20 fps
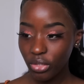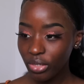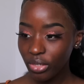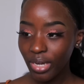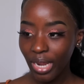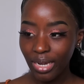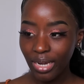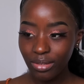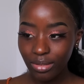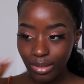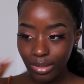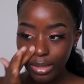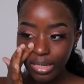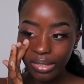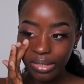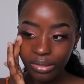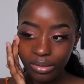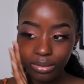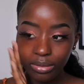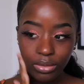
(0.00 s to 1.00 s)
could
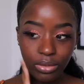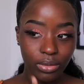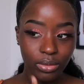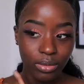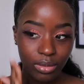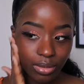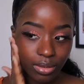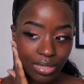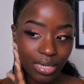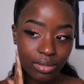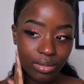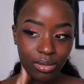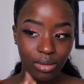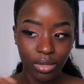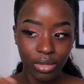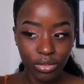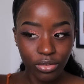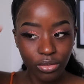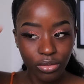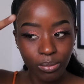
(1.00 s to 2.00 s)
actually just use this as a
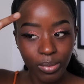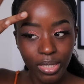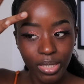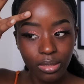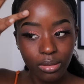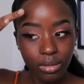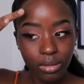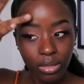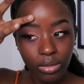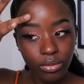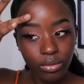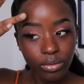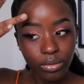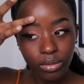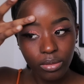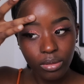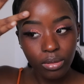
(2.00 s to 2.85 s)
lotion by itself.